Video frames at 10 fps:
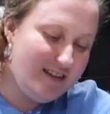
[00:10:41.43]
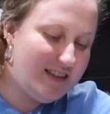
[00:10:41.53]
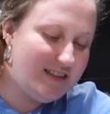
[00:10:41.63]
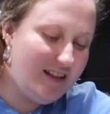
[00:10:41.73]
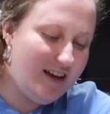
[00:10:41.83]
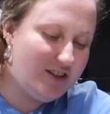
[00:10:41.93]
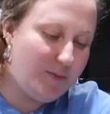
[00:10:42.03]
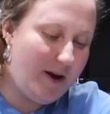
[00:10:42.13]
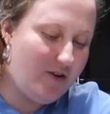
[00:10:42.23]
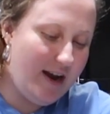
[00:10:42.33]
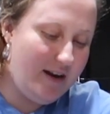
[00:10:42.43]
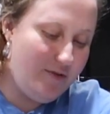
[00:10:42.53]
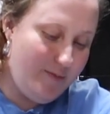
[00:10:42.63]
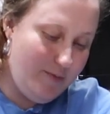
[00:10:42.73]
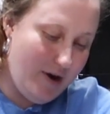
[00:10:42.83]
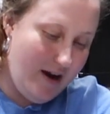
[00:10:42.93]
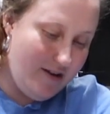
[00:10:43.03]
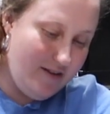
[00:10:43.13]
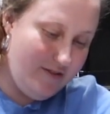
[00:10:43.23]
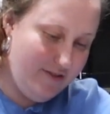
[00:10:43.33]
This is a lunch my granny would be proud
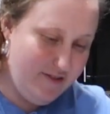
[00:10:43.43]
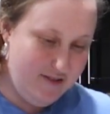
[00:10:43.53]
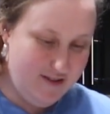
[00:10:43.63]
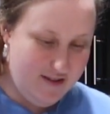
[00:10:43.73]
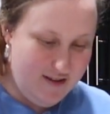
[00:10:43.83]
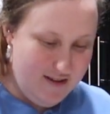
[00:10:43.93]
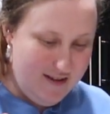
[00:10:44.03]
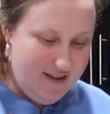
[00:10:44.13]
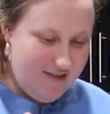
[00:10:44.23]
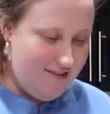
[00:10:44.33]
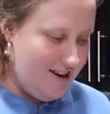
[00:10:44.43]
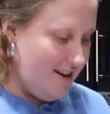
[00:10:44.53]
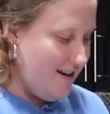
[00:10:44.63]
of right